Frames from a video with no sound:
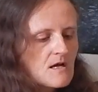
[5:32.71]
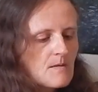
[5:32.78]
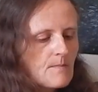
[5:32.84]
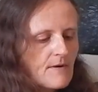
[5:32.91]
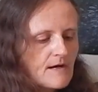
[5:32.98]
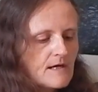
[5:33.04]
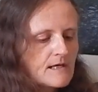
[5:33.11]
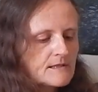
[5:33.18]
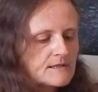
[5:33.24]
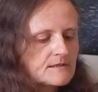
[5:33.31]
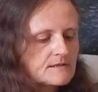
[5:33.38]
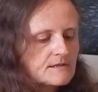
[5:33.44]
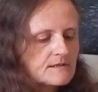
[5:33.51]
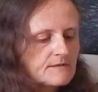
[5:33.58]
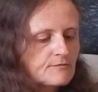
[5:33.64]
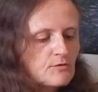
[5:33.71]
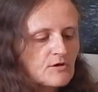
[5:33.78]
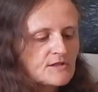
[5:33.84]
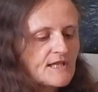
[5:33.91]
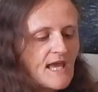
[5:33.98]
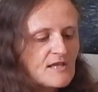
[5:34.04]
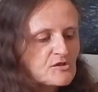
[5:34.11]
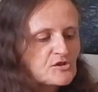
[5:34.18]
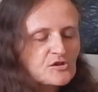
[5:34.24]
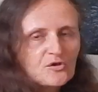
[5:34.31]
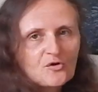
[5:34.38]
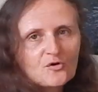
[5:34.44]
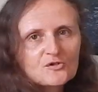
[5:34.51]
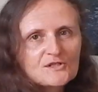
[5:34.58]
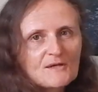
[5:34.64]
But if you're a dancer
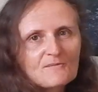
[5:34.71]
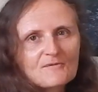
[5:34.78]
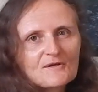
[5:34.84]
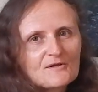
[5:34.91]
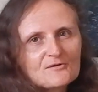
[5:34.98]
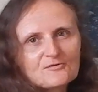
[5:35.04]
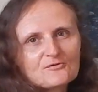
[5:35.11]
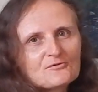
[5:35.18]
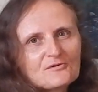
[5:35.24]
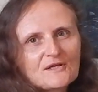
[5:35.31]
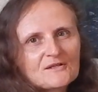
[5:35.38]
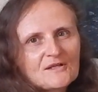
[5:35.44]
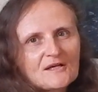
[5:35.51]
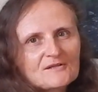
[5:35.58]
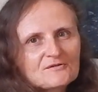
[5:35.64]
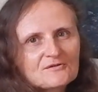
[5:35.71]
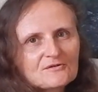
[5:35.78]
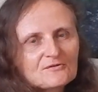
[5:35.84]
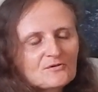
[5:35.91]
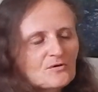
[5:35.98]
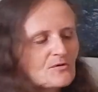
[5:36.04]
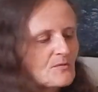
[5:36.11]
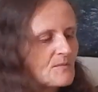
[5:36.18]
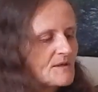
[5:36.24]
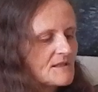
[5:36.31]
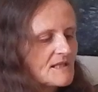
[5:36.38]
or something and you cannot, you know,